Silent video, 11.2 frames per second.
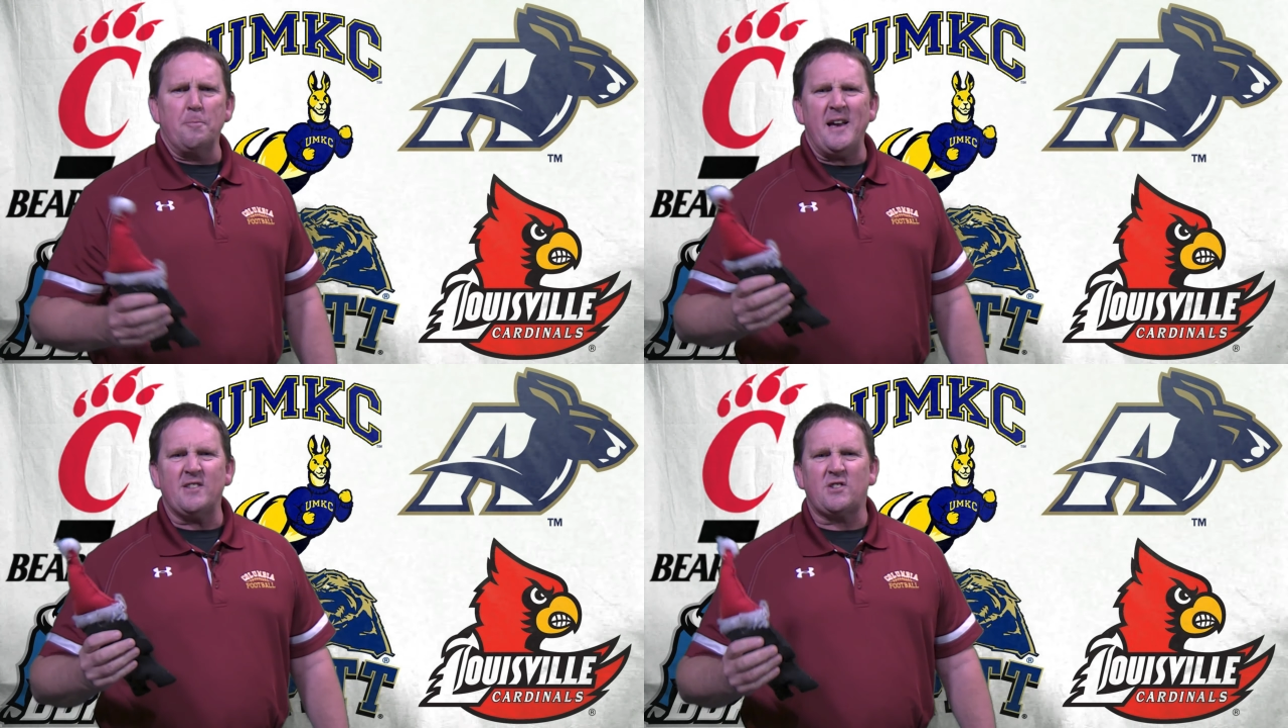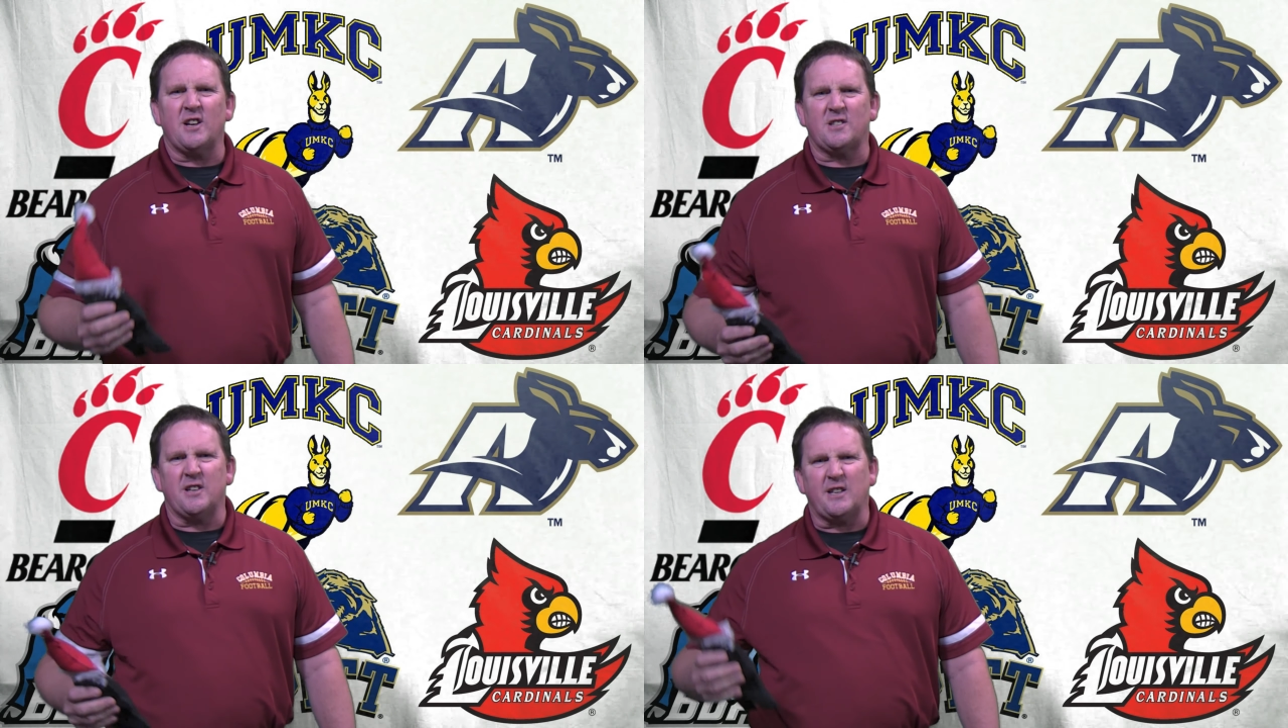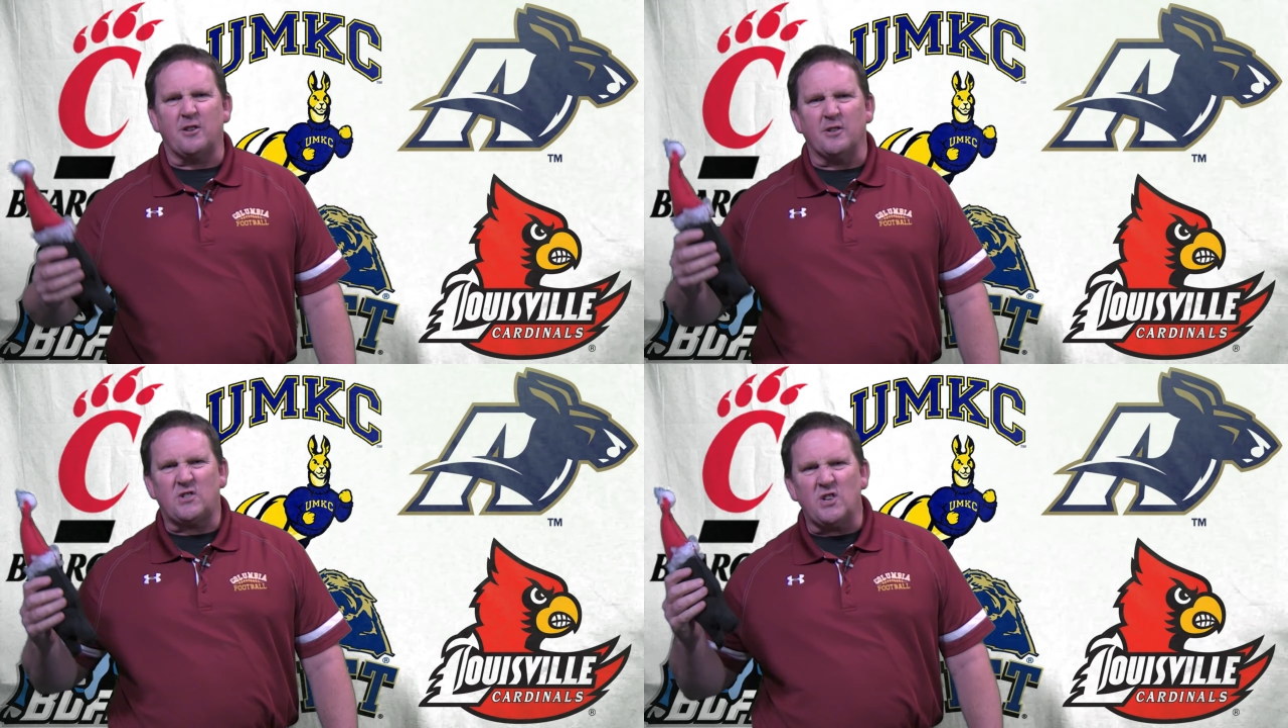mascots like
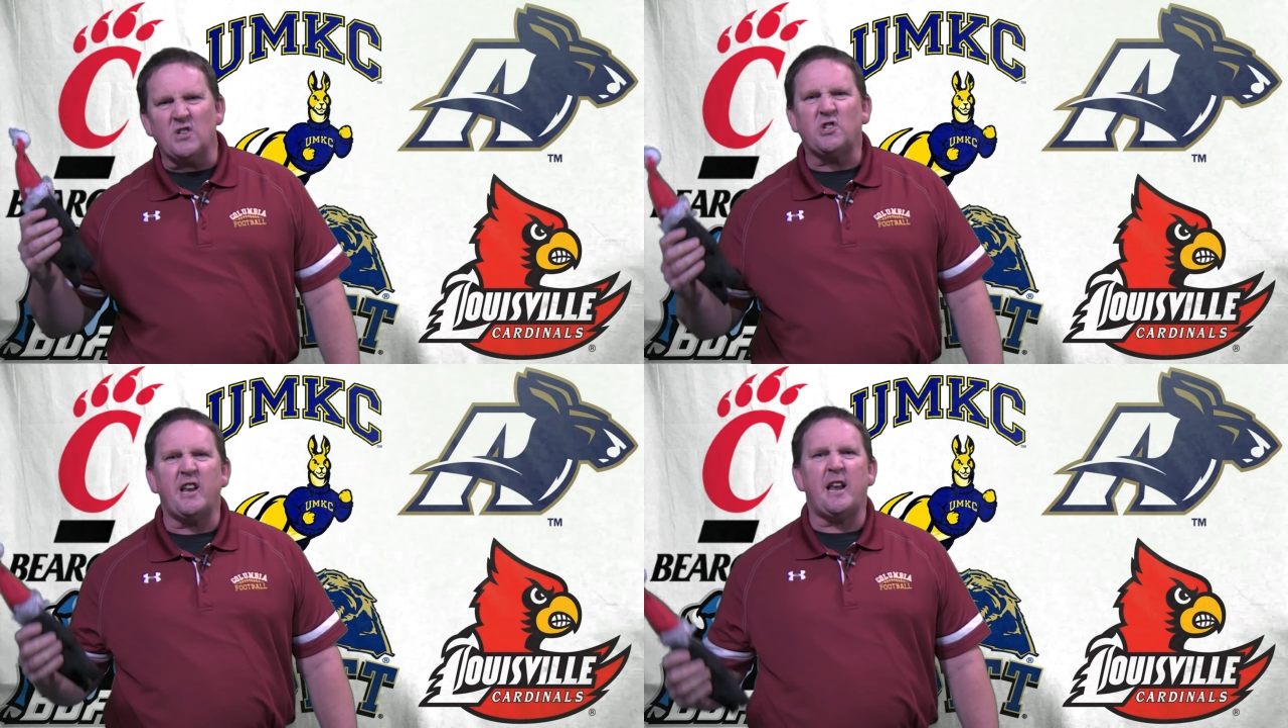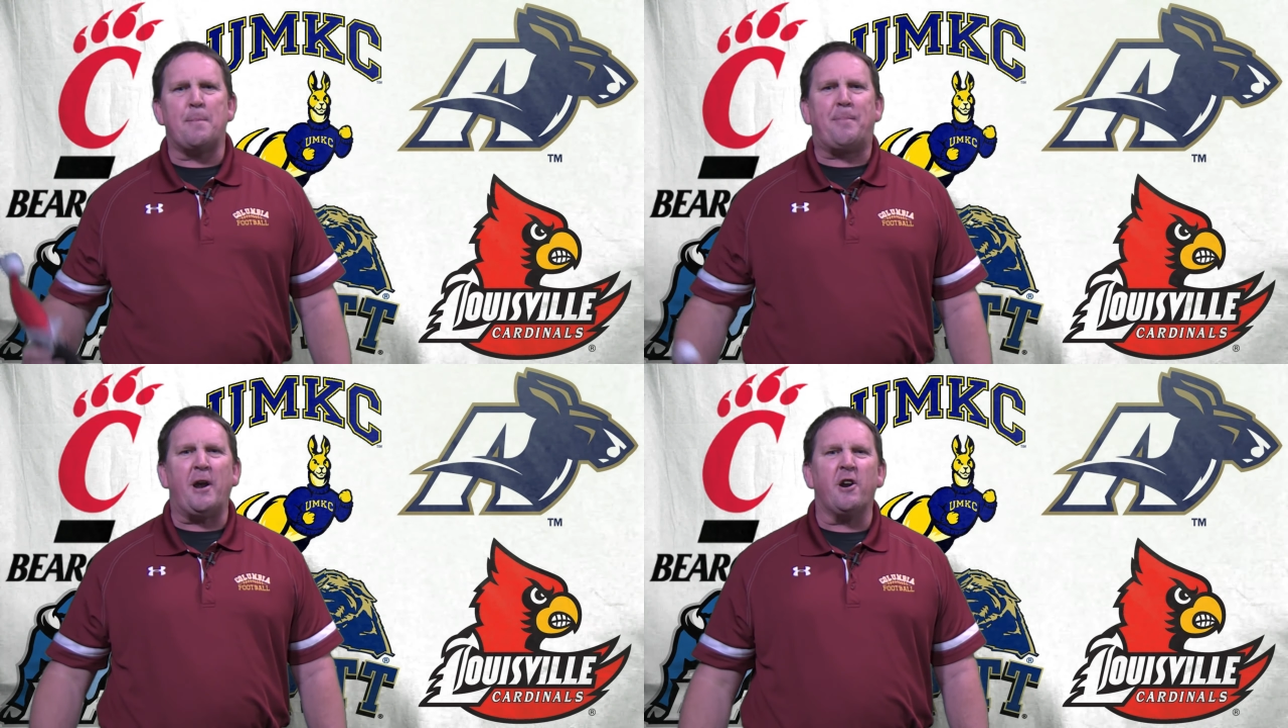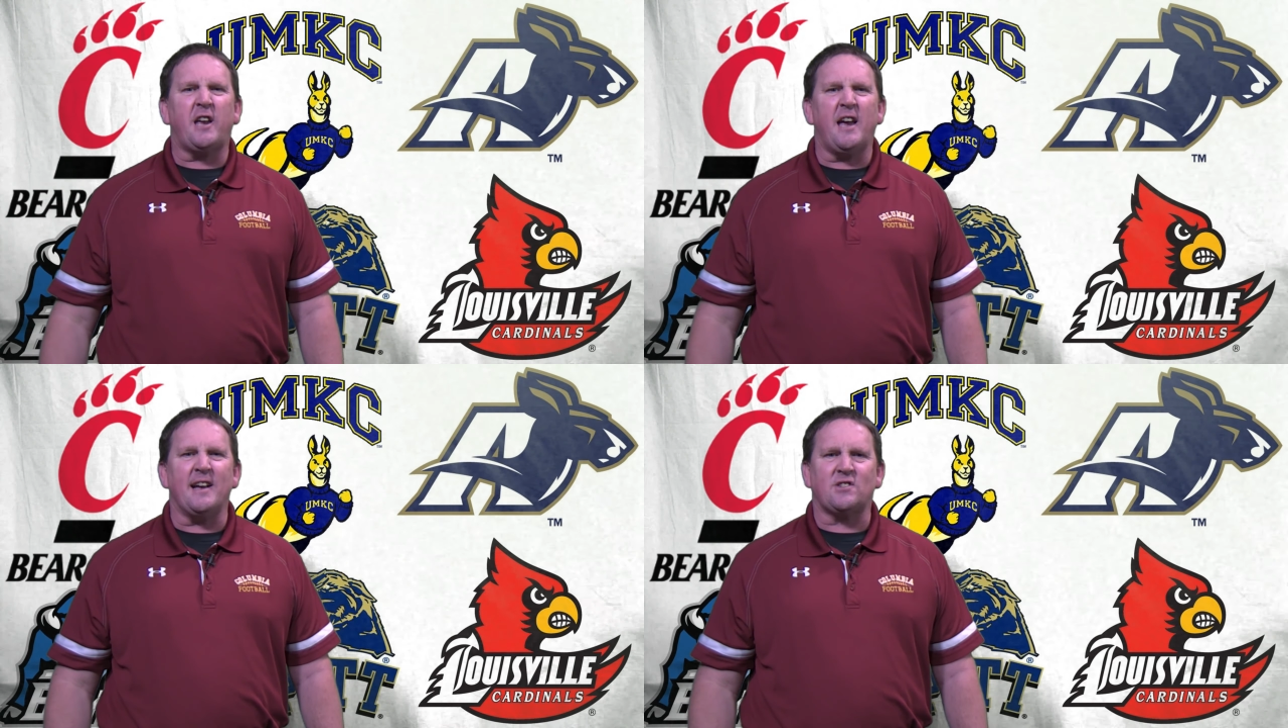the Cincinnati
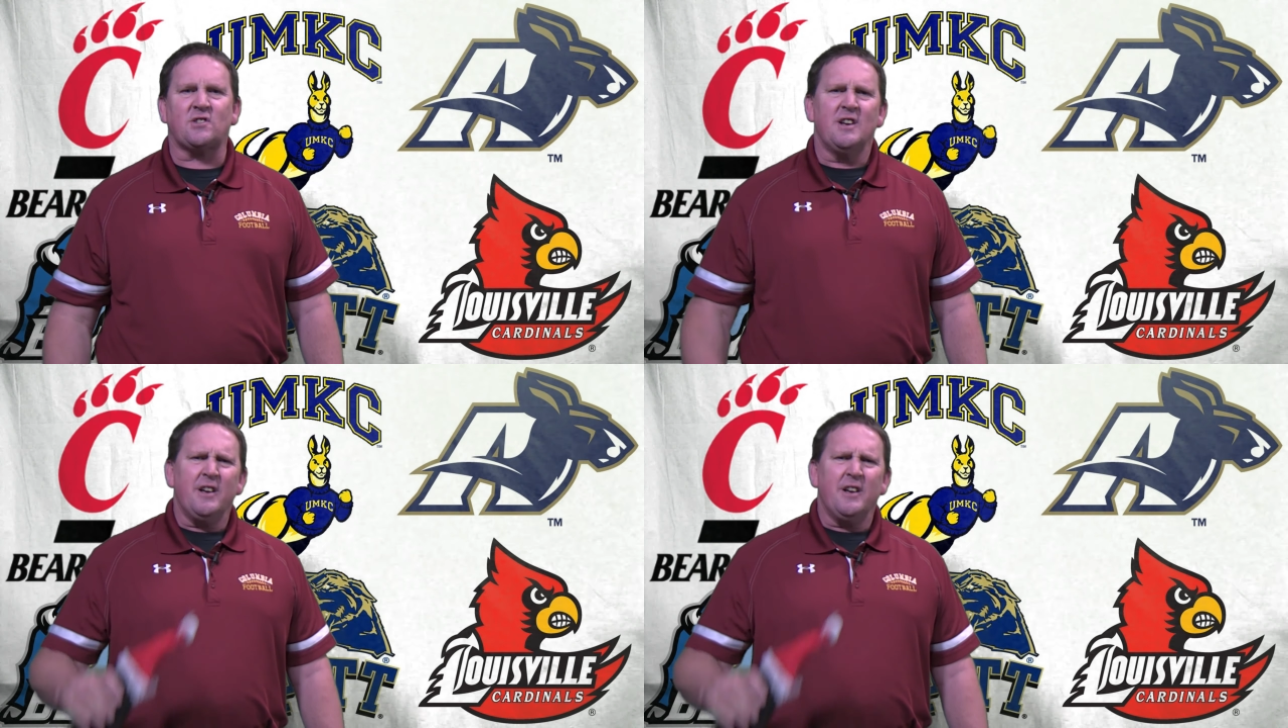Bearcats,